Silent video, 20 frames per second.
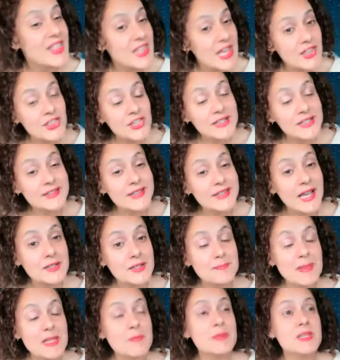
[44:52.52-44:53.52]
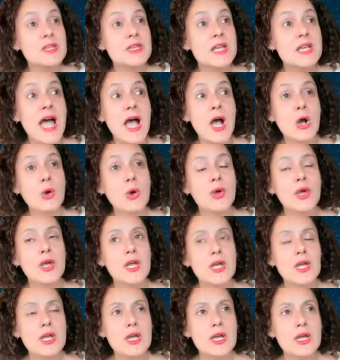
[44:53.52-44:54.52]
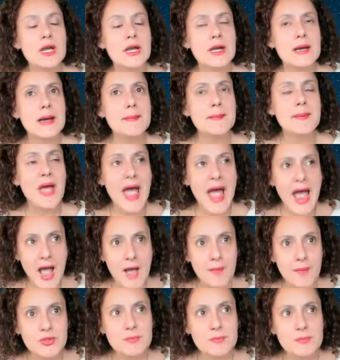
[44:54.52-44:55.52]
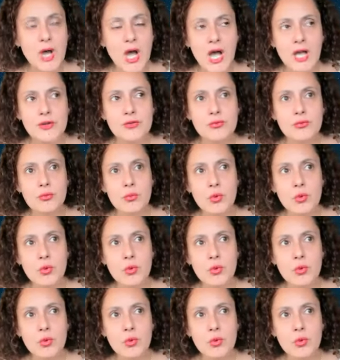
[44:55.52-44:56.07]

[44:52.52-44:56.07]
and I think that may be how perhaps part of